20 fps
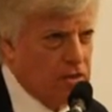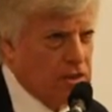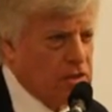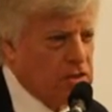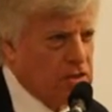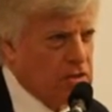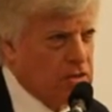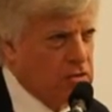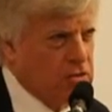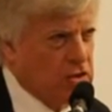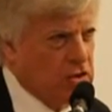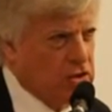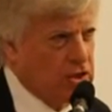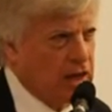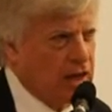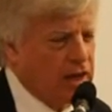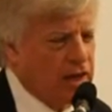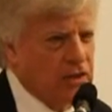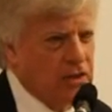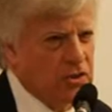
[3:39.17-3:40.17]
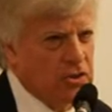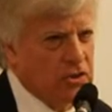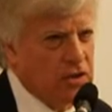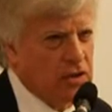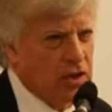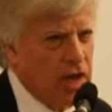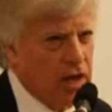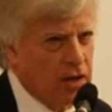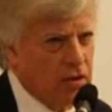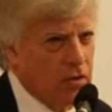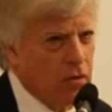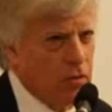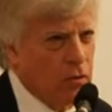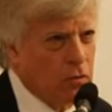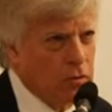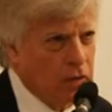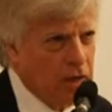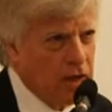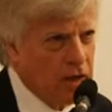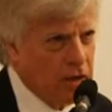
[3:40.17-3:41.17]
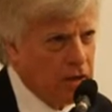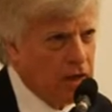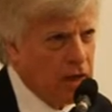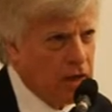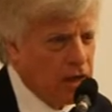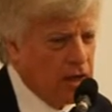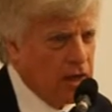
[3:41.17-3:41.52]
It's a challenge not only